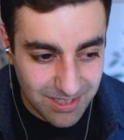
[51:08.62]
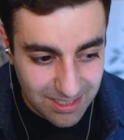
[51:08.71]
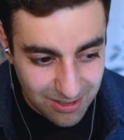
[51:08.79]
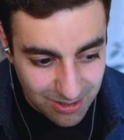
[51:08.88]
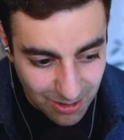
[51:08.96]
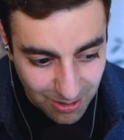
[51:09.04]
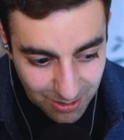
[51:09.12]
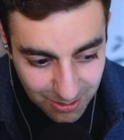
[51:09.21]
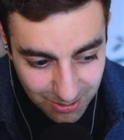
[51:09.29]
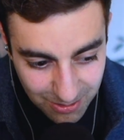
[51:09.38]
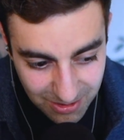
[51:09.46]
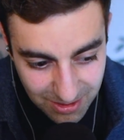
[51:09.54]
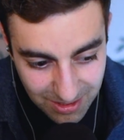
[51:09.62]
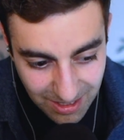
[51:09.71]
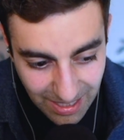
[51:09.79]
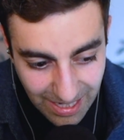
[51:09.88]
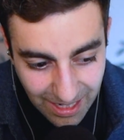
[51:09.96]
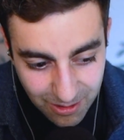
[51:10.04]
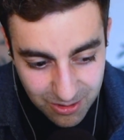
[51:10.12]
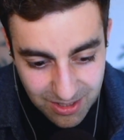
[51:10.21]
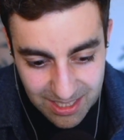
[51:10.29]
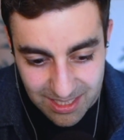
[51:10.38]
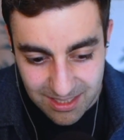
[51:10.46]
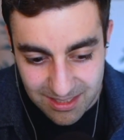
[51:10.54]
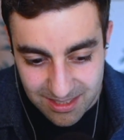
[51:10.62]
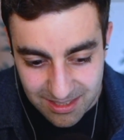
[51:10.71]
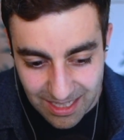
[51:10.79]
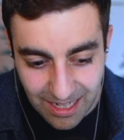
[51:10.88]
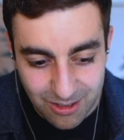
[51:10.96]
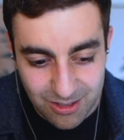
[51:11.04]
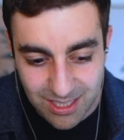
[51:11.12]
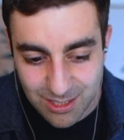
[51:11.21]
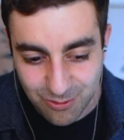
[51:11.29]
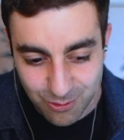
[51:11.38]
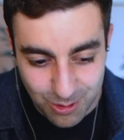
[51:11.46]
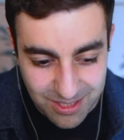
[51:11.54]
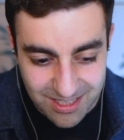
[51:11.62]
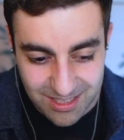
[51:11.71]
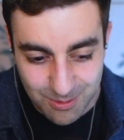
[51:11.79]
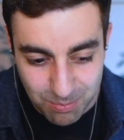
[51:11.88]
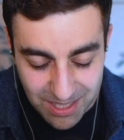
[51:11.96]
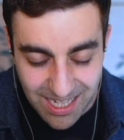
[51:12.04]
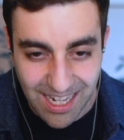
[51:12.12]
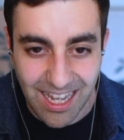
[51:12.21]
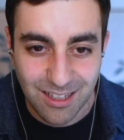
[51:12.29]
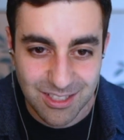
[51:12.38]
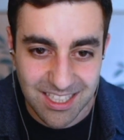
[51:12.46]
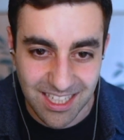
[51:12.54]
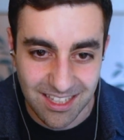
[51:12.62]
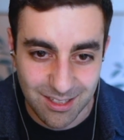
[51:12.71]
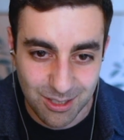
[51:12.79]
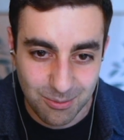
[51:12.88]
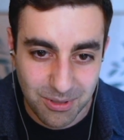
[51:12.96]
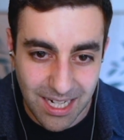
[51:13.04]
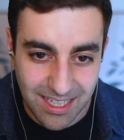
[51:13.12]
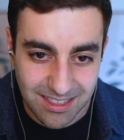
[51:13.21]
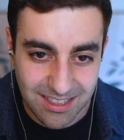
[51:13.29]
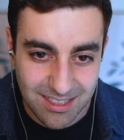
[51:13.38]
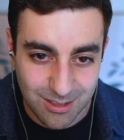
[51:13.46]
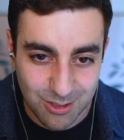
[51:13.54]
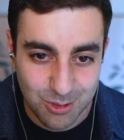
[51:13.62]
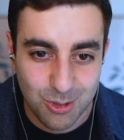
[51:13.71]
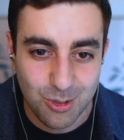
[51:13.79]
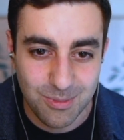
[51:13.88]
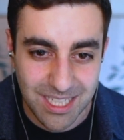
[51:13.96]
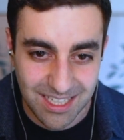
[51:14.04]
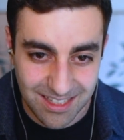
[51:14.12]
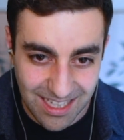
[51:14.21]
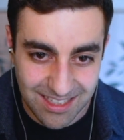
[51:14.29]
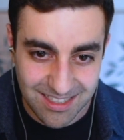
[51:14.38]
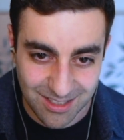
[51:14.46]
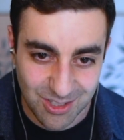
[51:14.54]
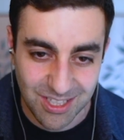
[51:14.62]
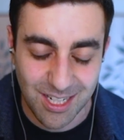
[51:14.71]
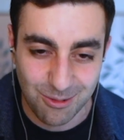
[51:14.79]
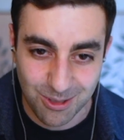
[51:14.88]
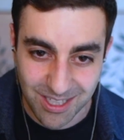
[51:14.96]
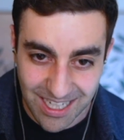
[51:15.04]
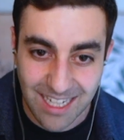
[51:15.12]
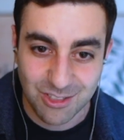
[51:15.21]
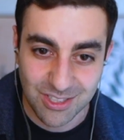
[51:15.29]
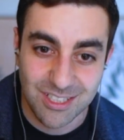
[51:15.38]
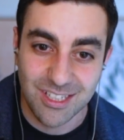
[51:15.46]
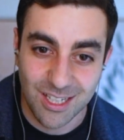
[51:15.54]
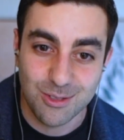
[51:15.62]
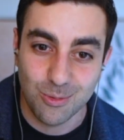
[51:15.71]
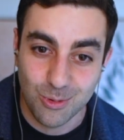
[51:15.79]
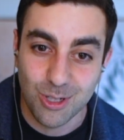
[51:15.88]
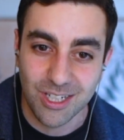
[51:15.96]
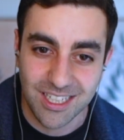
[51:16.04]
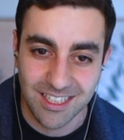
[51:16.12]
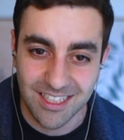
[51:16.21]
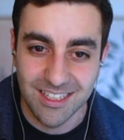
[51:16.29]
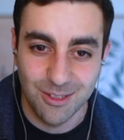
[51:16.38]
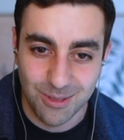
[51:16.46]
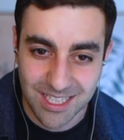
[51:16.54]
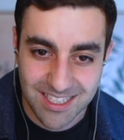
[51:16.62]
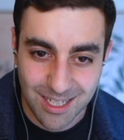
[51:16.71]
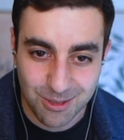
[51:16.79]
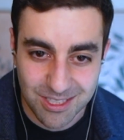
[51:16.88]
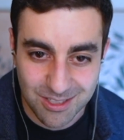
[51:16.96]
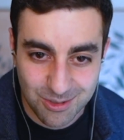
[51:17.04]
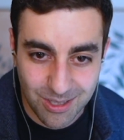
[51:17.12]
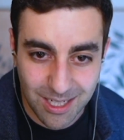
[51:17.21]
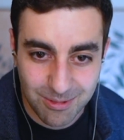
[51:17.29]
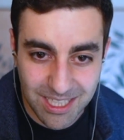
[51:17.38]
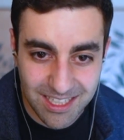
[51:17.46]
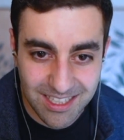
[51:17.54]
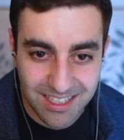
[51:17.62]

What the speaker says: So how do these forces play out together in practice, assuming that such a network actually does work in the ways that we're describing?